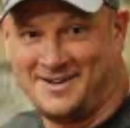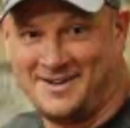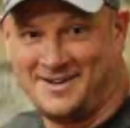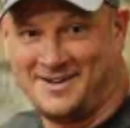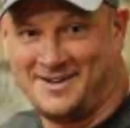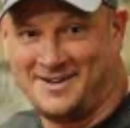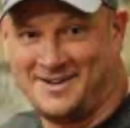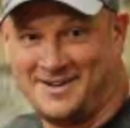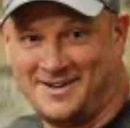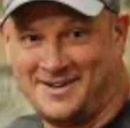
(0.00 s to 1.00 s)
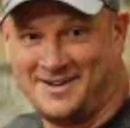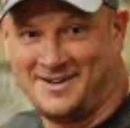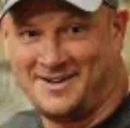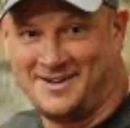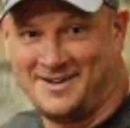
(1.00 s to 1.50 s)

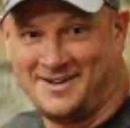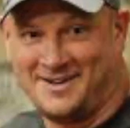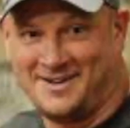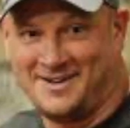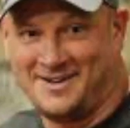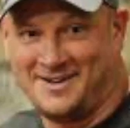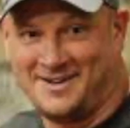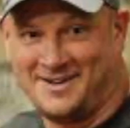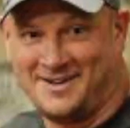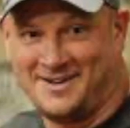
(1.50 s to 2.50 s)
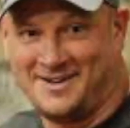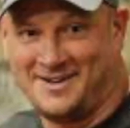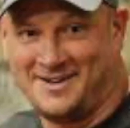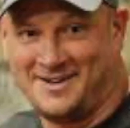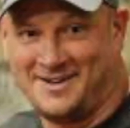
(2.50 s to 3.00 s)

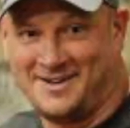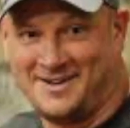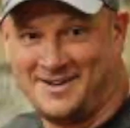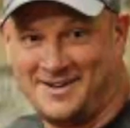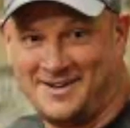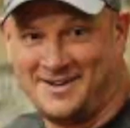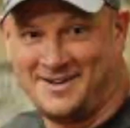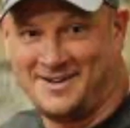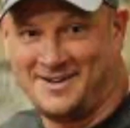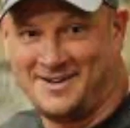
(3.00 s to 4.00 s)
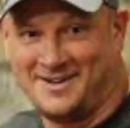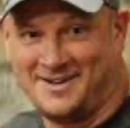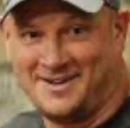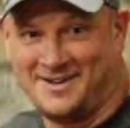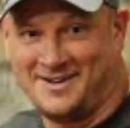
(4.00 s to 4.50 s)

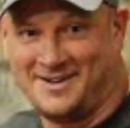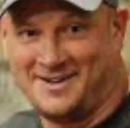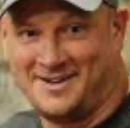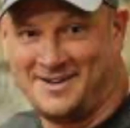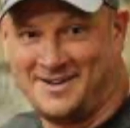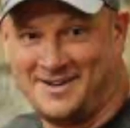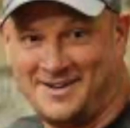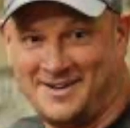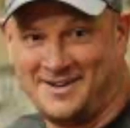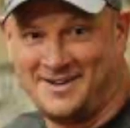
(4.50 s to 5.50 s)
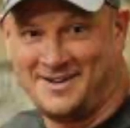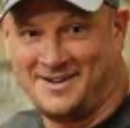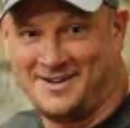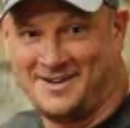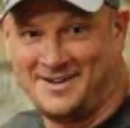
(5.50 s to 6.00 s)

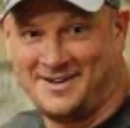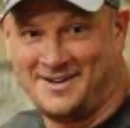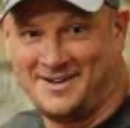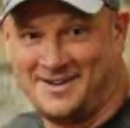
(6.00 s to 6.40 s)
[no speech]